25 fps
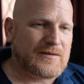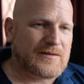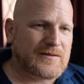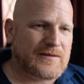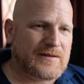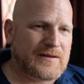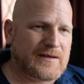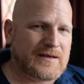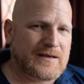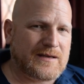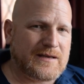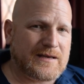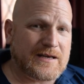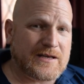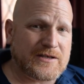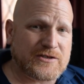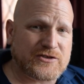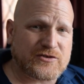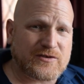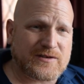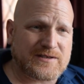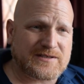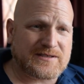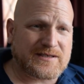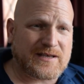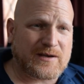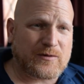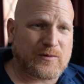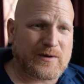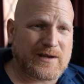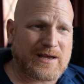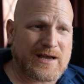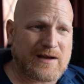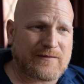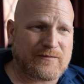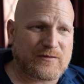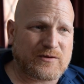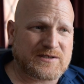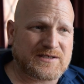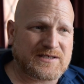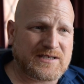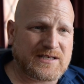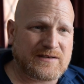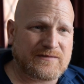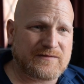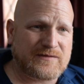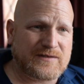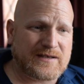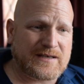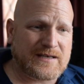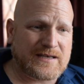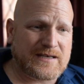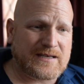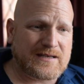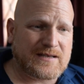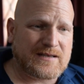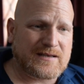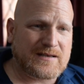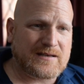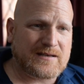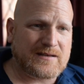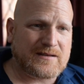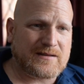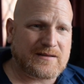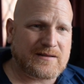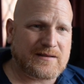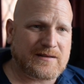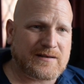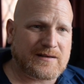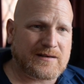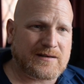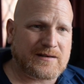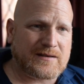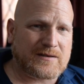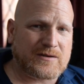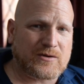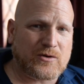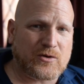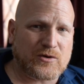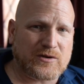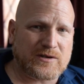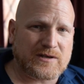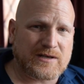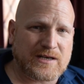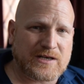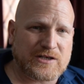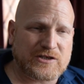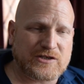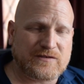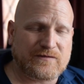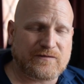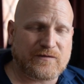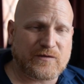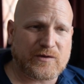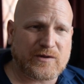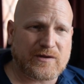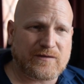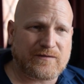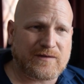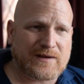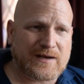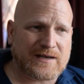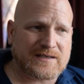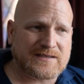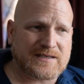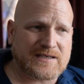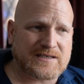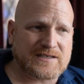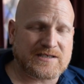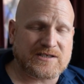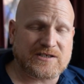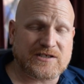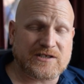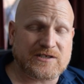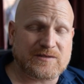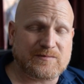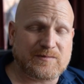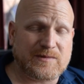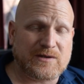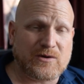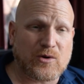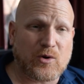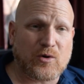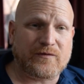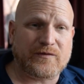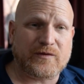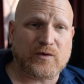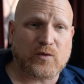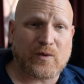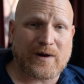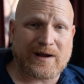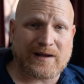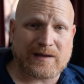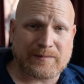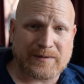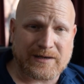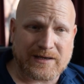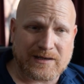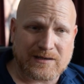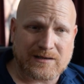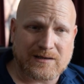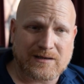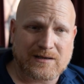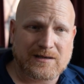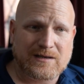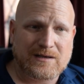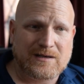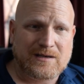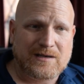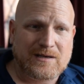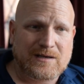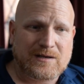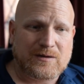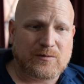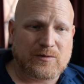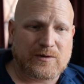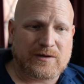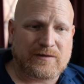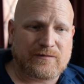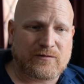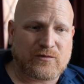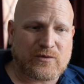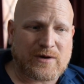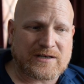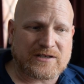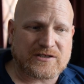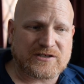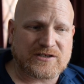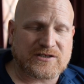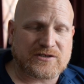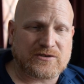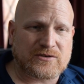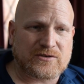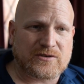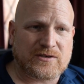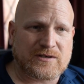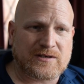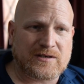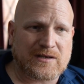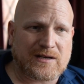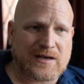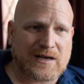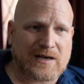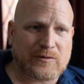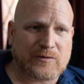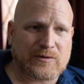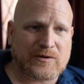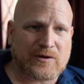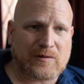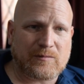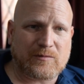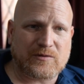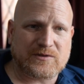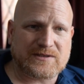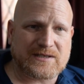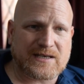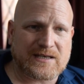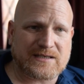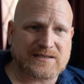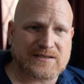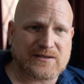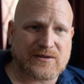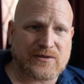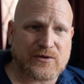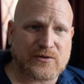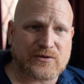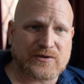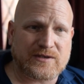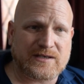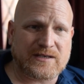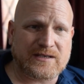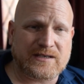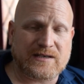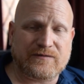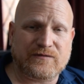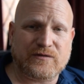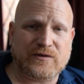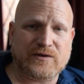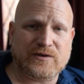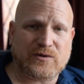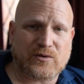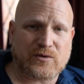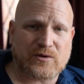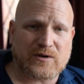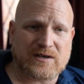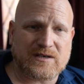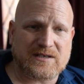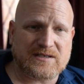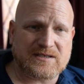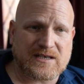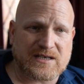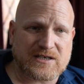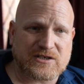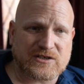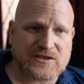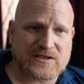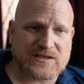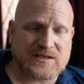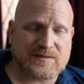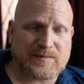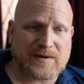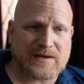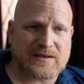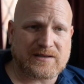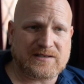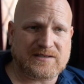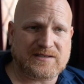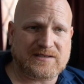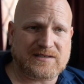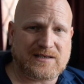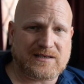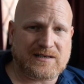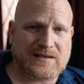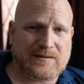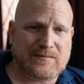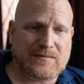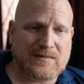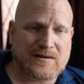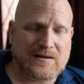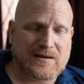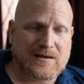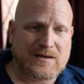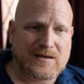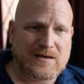The interest that we have received in the coordination for the flights has just been overwhelming. We've registered, I would almost guess, 30 different organizations by this time